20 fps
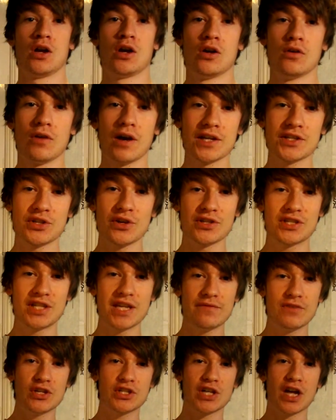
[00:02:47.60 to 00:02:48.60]
Right, so a
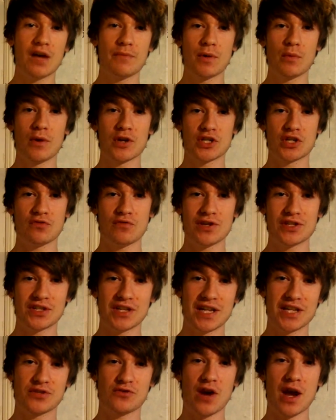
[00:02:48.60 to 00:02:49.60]
TV show I've been watching
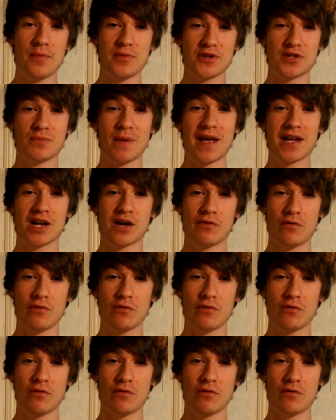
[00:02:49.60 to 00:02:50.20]
recently is Great British Bake Off.